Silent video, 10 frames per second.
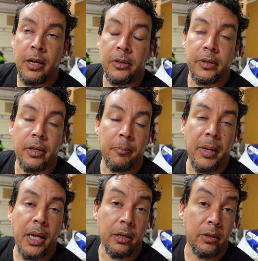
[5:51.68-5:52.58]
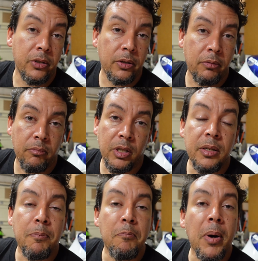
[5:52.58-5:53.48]
So I thought, man,
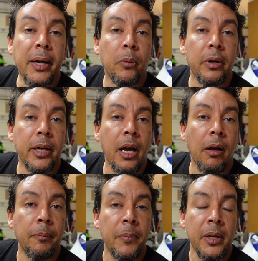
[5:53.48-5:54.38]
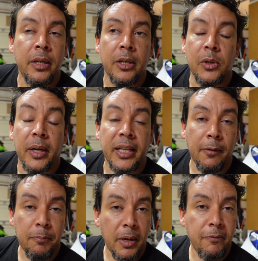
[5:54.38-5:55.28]
this might work out. So I
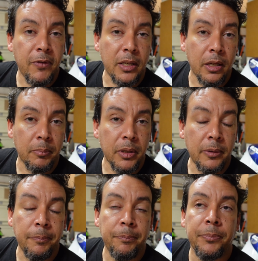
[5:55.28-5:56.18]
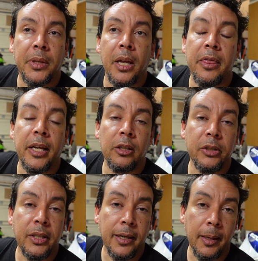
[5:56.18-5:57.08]
gave them my VIN number. They
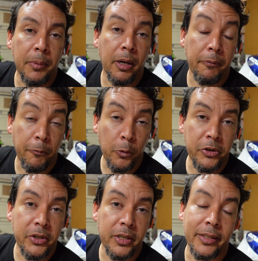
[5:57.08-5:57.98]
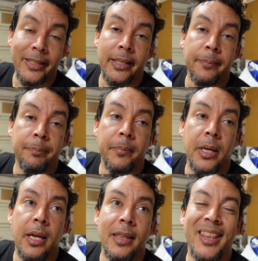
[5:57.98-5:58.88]
looked it up. Unfortunately,
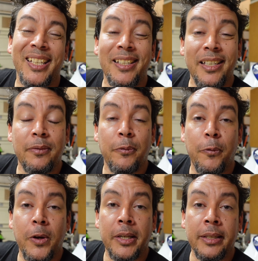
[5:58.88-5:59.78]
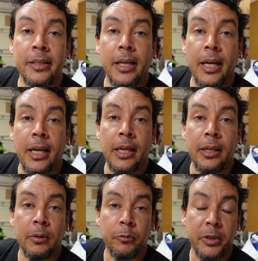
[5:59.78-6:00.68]
they didn't find
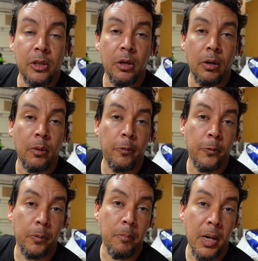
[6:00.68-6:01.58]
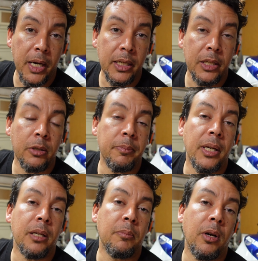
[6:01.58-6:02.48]
a recall for my year,
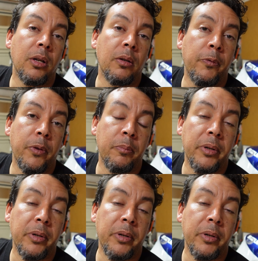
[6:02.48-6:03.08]
make, and model for the